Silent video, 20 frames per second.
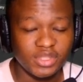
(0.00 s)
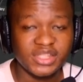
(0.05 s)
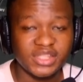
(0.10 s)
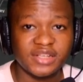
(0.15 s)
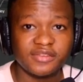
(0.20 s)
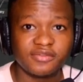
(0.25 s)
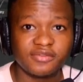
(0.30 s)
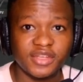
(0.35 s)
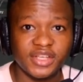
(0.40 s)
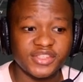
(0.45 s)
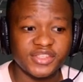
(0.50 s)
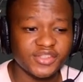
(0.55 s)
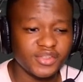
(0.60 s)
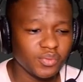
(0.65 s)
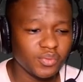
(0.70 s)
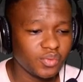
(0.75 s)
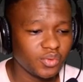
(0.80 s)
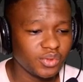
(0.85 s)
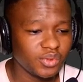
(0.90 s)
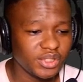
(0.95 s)
it affect
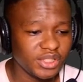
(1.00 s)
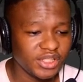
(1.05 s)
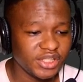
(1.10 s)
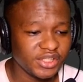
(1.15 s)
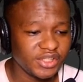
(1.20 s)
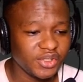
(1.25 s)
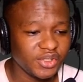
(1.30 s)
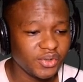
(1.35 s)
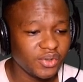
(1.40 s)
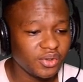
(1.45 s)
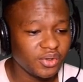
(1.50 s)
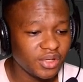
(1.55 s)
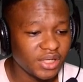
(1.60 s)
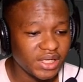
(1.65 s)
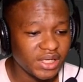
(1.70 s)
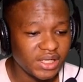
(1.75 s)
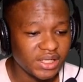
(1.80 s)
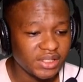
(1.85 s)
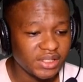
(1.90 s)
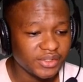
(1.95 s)
the one in the
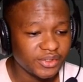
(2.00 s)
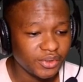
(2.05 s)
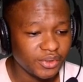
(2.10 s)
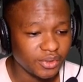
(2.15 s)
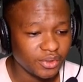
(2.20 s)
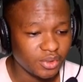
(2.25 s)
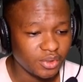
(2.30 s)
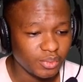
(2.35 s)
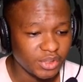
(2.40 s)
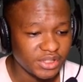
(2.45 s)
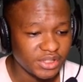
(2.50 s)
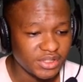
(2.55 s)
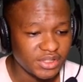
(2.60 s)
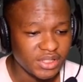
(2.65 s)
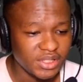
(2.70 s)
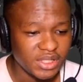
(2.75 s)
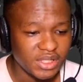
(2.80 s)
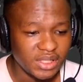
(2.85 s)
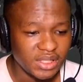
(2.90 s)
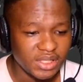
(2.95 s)
other document?
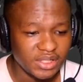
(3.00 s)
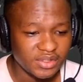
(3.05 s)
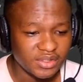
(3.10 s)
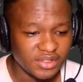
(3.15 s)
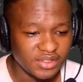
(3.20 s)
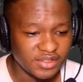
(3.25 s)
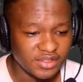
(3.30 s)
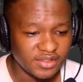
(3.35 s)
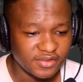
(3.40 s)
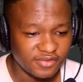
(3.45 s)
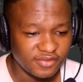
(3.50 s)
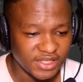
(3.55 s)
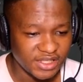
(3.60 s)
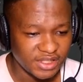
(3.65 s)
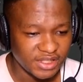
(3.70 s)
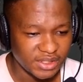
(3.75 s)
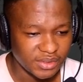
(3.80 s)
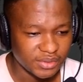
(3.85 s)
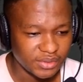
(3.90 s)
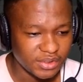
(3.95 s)
Let us
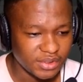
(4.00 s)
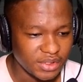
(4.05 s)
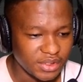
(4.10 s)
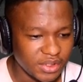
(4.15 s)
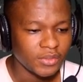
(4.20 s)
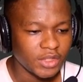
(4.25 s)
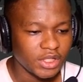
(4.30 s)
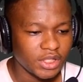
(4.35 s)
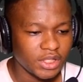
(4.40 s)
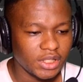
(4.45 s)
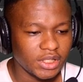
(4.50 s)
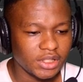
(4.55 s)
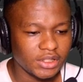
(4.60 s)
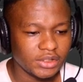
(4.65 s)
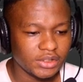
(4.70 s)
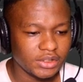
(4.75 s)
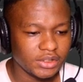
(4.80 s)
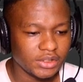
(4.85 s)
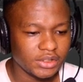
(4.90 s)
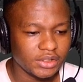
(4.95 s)
find out.
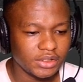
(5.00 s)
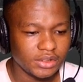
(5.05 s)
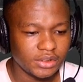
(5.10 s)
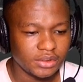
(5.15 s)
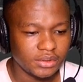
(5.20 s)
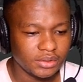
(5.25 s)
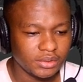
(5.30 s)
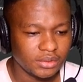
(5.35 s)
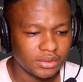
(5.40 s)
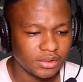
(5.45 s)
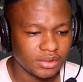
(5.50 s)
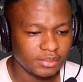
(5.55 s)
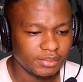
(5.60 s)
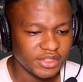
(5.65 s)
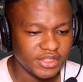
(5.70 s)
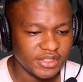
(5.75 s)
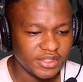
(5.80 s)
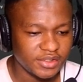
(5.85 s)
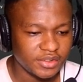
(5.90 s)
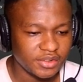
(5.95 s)
And
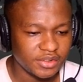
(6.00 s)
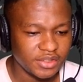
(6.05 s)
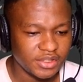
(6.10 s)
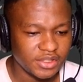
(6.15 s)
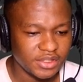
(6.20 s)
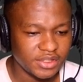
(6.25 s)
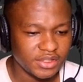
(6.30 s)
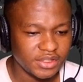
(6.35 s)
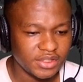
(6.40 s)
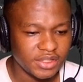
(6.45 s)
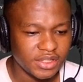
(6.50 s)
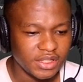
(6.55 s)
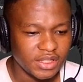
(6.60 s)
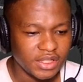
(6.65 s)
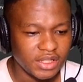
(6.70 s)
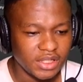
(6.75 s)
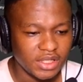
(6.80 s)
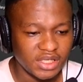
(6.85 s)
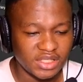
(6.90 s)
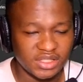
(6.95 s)
replacing content,
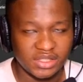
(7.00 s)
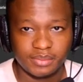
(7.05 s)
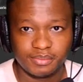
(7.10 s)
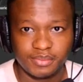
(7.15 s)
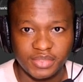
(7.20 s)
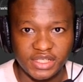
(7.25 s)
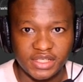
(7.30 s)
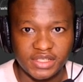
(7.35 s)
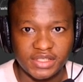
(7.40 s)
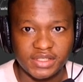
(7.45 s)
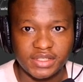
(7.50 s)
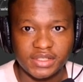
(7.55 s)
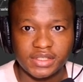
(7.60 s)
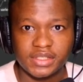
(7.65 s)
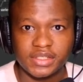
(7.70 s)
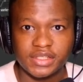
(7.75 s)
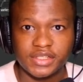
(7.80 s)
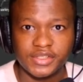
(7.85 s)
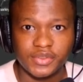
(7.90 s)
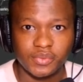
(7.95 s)
it replaced
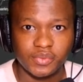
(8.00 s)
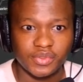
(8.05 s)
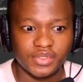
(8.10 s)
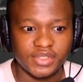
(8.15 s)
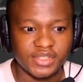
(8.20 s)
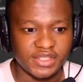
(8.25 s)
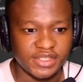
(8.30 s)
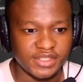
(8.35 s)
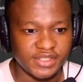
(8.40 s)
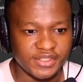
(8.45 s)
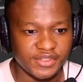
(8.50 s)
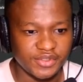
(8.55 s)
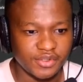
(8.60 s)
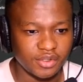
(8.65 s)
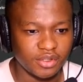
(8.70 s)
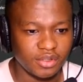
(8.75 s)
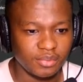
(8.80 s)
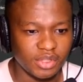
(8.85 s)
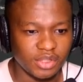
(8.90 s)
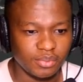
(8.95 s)
the ones in this
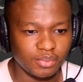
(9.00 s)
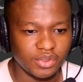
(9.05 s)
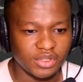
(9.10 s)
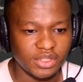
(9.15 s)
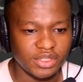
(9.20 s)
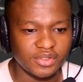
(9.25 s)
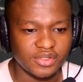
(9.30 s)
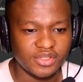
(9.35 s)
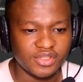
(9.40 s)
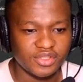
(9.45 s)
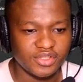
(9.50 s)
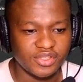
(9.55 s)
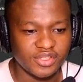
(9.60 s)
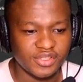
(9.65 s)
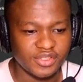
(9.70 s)
document, but let us see